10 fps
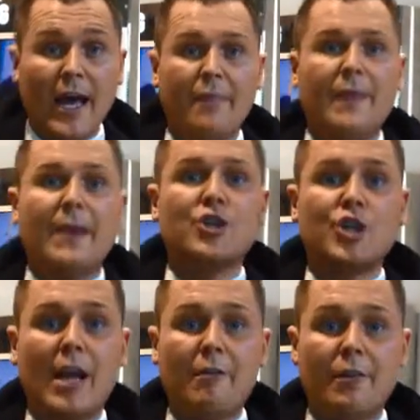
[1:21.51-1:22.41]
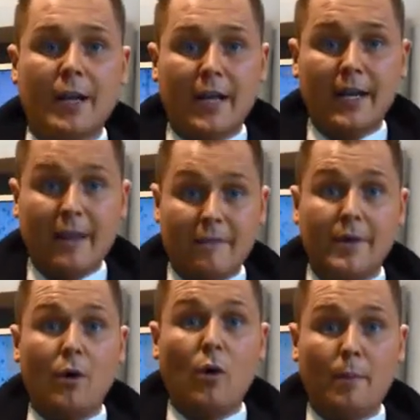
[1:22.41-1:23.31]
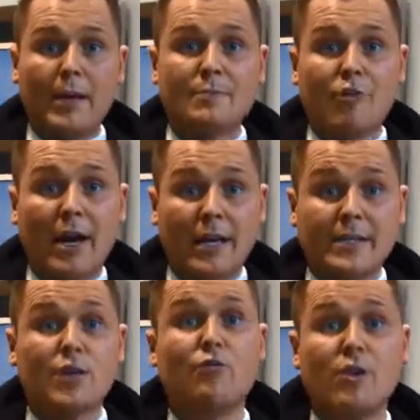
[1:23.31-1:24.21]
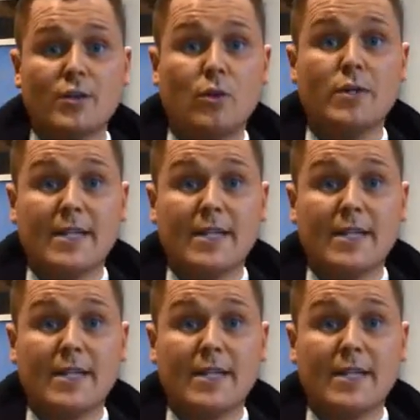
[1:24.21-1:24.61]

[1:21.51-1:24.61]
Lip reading: and they're sharing and given all best practice across all